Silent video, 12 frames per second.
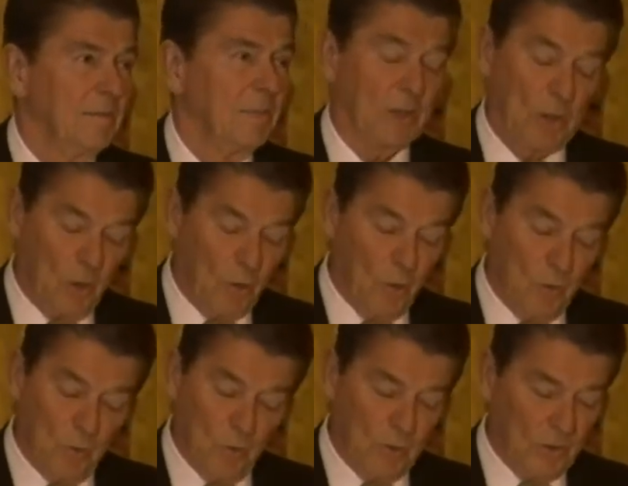but the
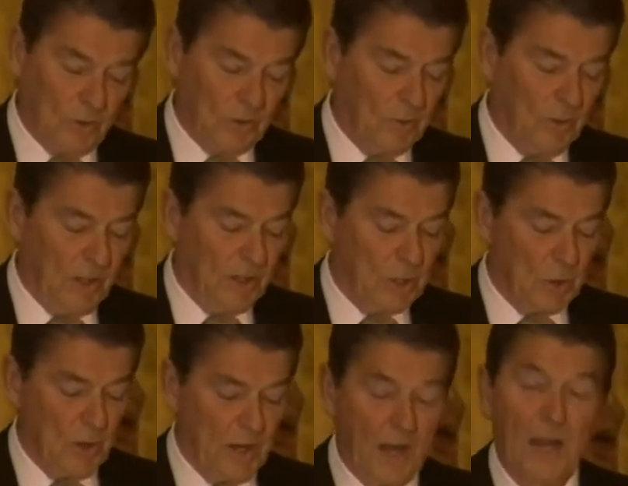whole world will
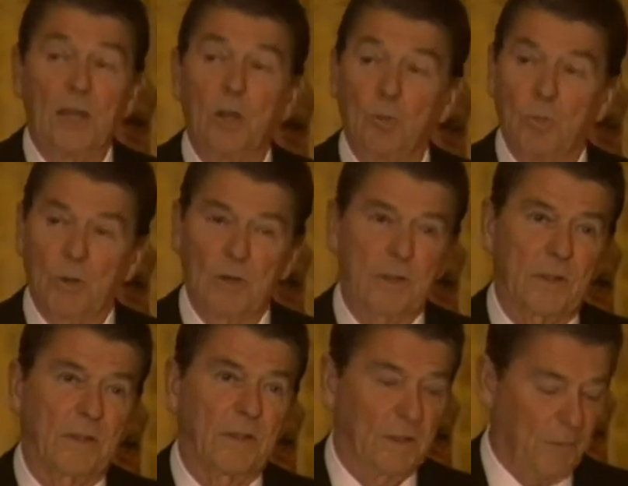enjoy a new
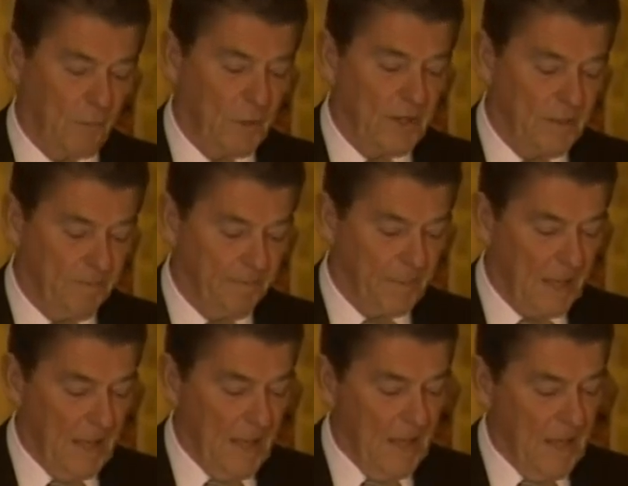birth of freedom,
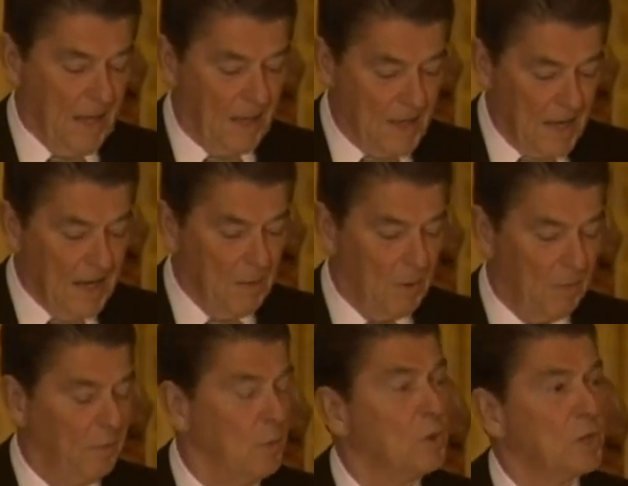a day when
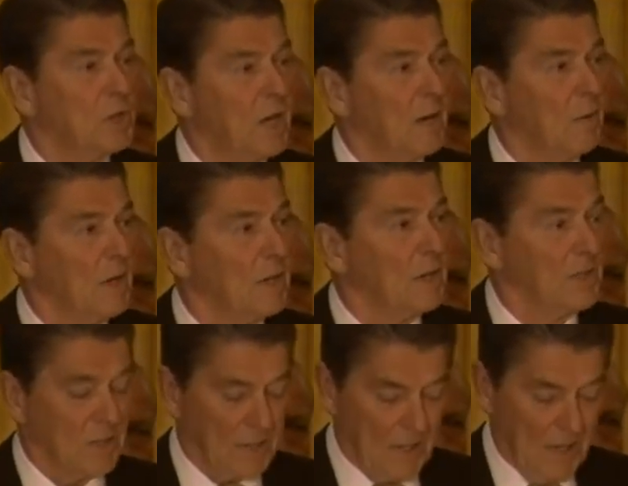future
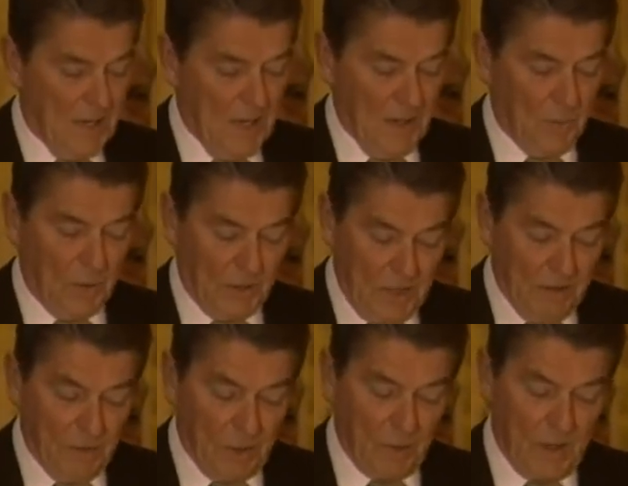generations will
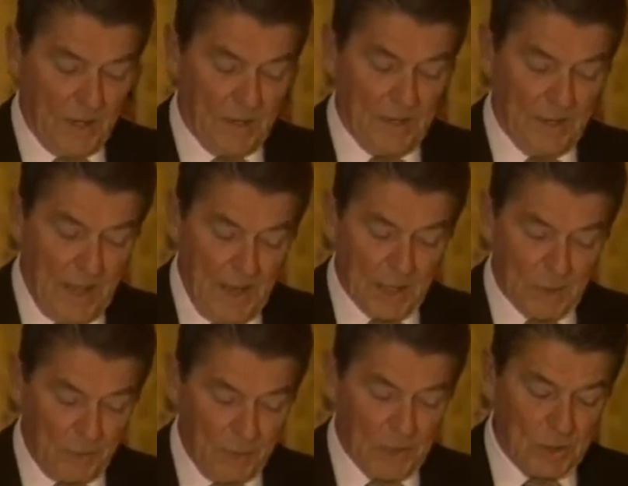give the credit and thanks
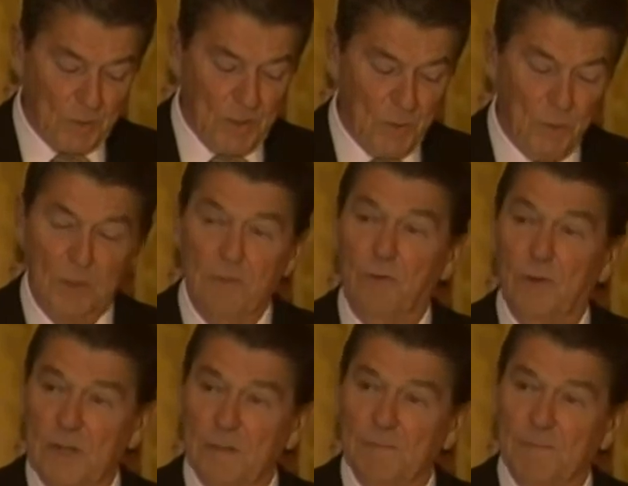for this renewal of
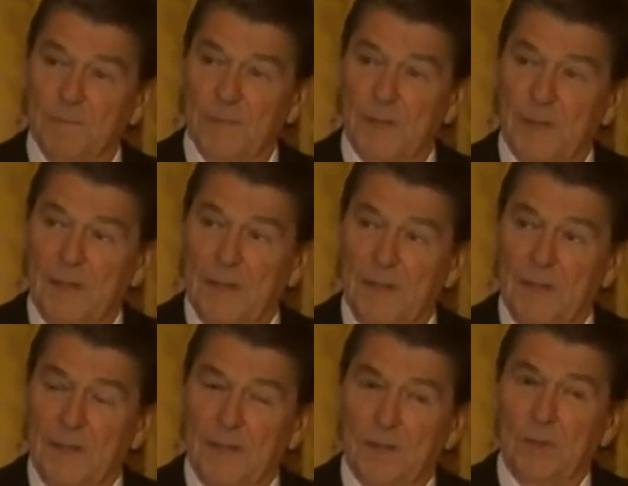freedom
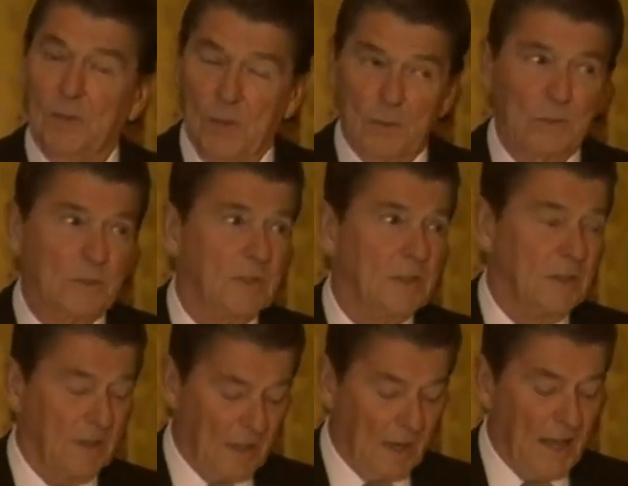to those
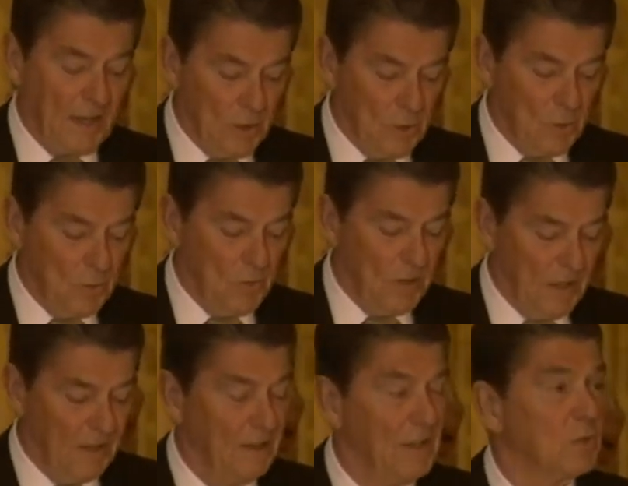like you
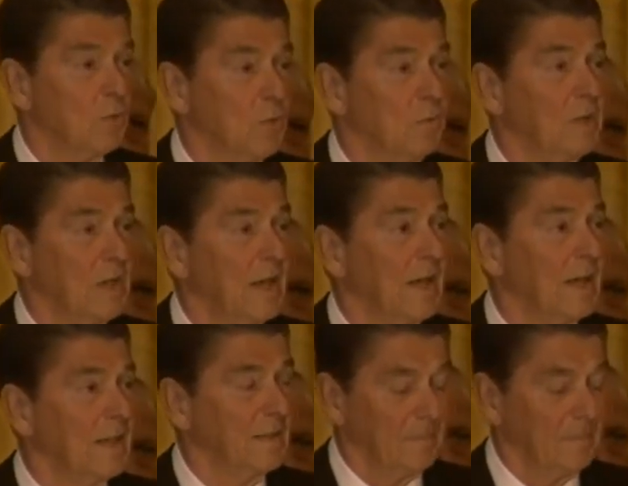in this room today.